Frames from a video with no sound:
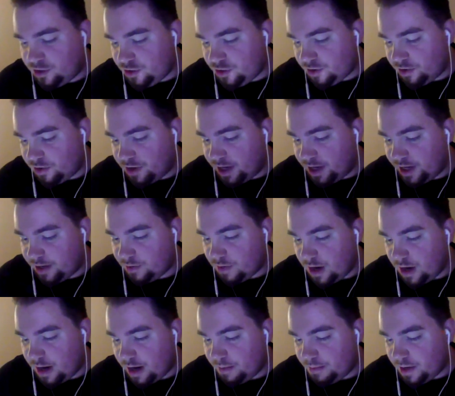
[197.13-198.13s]
your thing
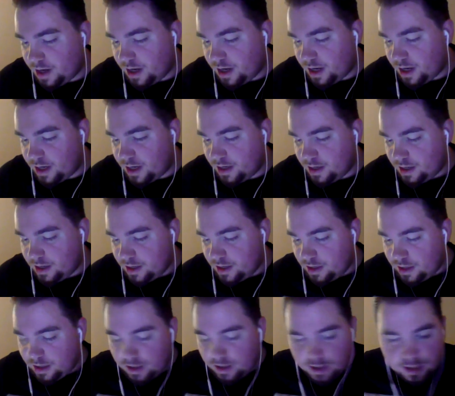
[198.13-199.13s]
right, bud.
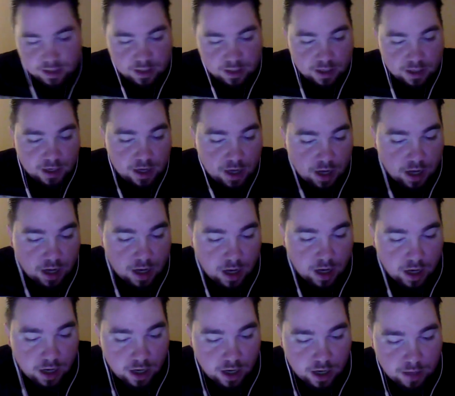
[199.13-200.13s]

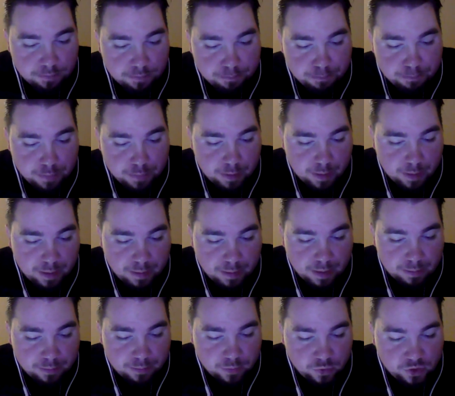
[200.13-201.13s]

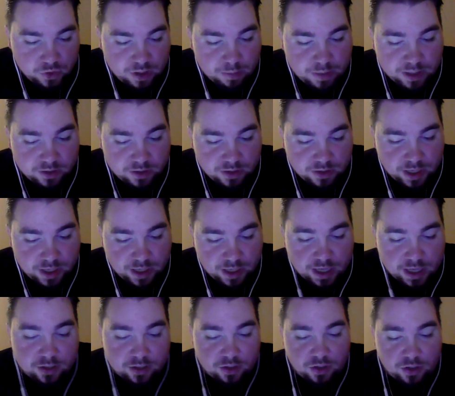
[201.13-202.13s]
We say Penn State. Yeah,
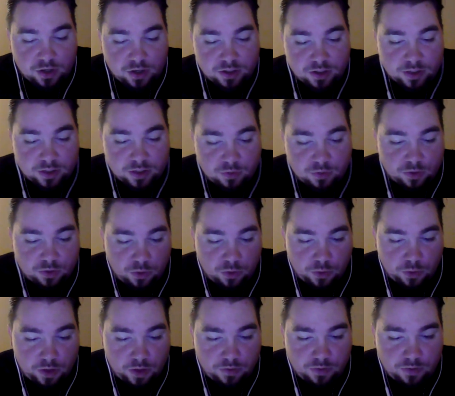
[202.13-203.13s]
it's a loss. That's 1, 2,
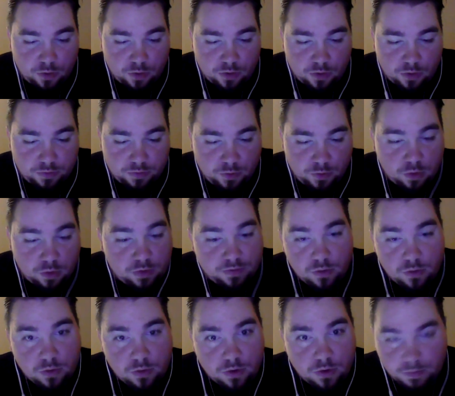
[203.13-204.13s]
3, 4,
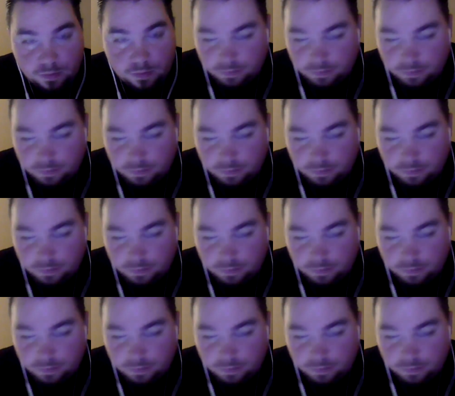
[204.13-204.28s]
4-4.